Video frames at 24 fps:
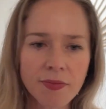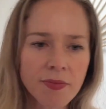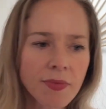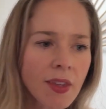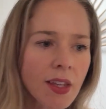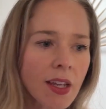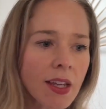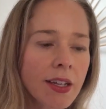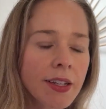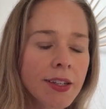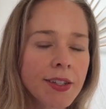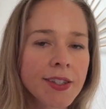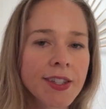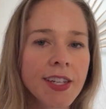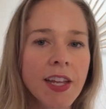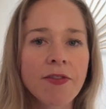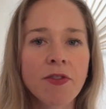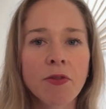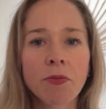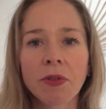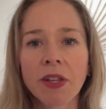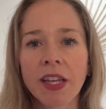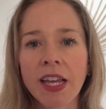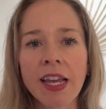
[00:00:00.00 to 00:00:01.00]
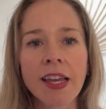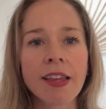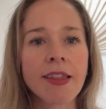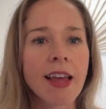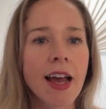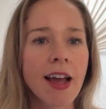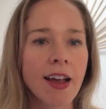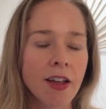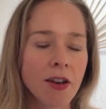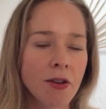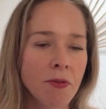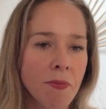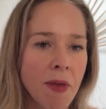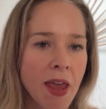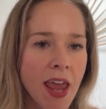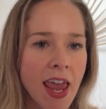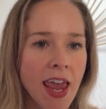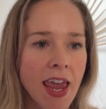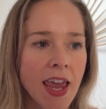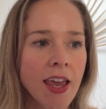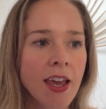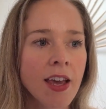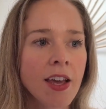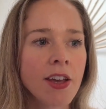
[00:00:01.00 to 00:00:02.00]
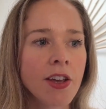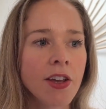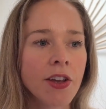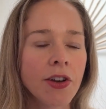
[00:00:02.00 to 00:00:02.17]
Conceivably, that can be,